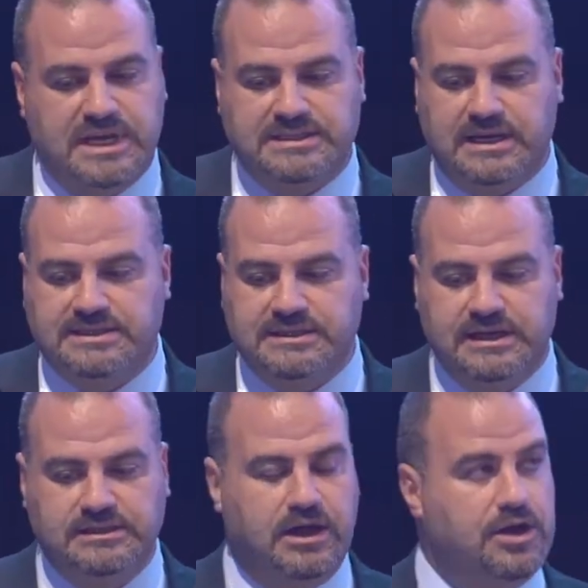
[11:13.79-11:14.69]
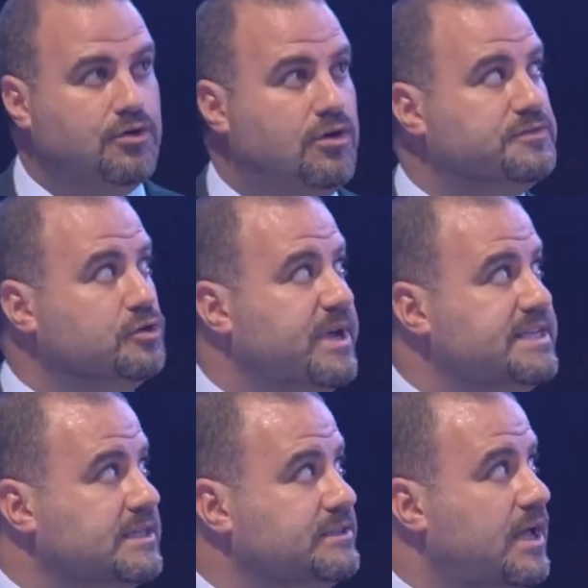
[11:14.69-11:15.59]
as I said, are of two
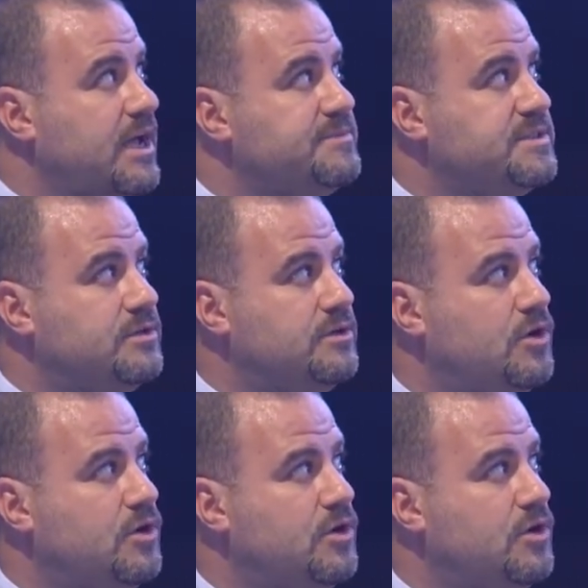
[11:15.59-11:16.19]
basic types.